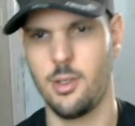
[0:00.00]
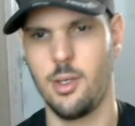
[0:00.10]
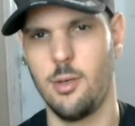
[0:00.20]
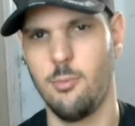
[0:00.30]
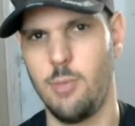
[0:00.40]

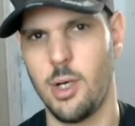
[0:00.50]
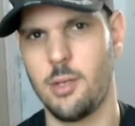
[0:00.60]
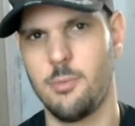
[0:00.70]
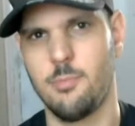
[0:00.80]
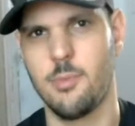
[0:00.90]
But
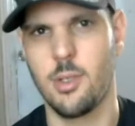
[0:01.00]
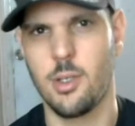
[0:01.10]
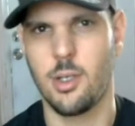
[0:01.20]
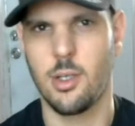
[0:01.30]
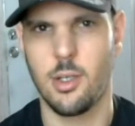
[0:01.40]

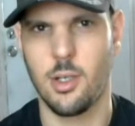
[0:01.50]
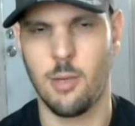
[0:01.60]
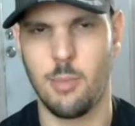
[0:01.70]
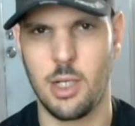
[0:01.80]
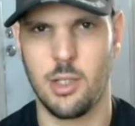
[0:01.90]

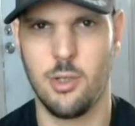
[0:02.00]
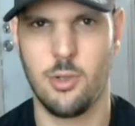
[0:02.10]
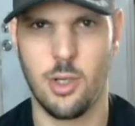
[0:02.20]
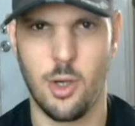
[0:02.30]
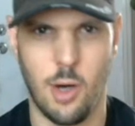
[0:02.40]
about a year
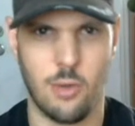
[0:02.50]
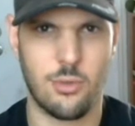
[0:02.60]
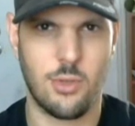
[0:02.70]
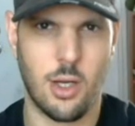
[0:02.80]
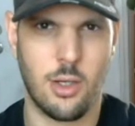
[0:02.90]
ago, I was
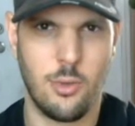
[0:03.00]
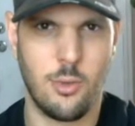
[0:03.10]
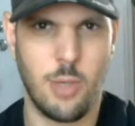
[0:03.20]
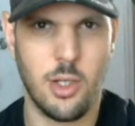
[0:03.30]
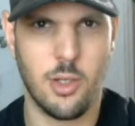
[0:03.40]
talking to a
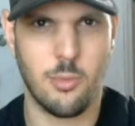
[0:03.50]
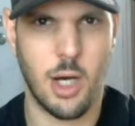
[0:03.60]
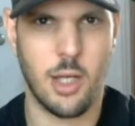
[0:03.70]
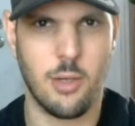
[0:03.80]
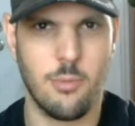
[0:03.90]
buddy of
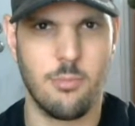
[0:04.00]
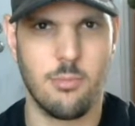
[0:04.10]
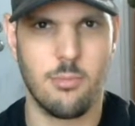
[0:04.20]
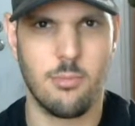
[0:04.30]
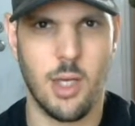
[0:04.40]
mine,
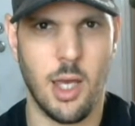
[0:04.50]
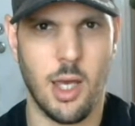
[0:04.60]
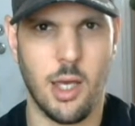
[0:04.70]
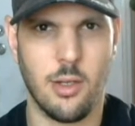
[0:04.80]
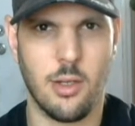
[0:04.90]
and